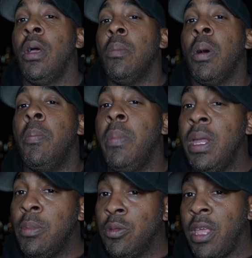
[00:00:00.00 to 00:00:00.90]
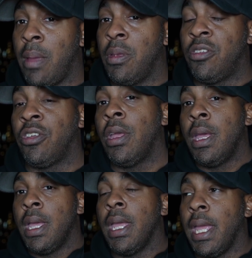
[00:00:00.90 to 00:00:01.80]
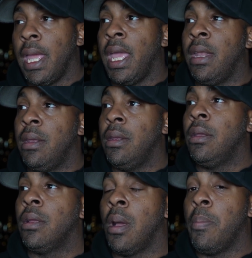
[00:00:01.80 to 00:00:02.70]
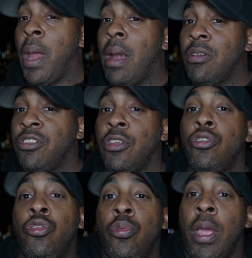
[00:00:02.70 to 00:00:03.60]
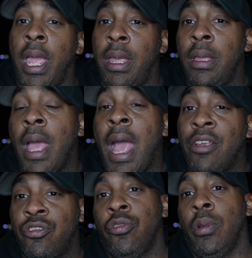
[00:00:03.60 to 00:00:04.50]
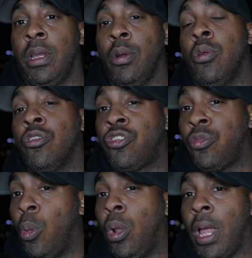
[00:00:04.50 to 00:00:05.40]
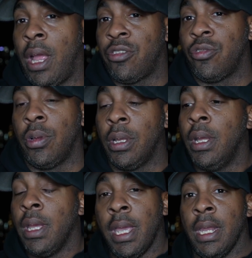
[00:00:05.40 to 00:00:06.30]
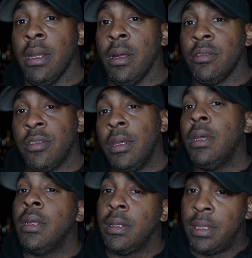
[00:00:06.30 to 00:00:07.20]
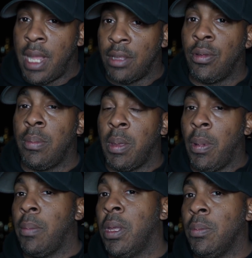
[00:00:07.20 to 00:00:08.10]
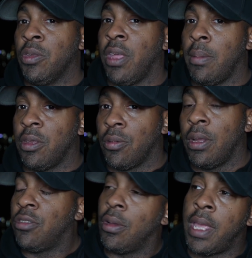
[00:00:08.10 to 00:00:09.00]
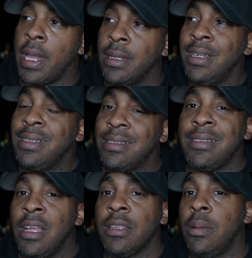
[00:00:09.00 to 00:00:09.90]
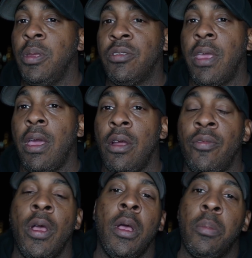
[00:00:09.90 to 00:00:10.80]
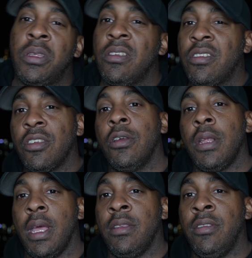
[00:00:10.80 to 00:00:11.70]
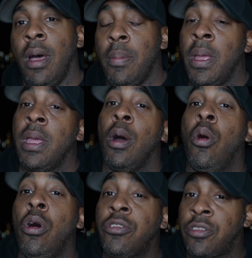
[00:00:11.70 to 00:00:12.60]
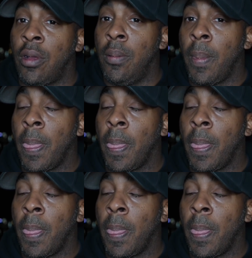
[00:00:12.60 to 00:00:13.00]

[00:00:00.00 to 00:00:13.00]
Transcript: but minimal damage in comparison to a asteroid or small asteroid hitting us. That's what I mean by minimal damage, right? So again, this is nothing to be scared of, but this is a good heads up. Also,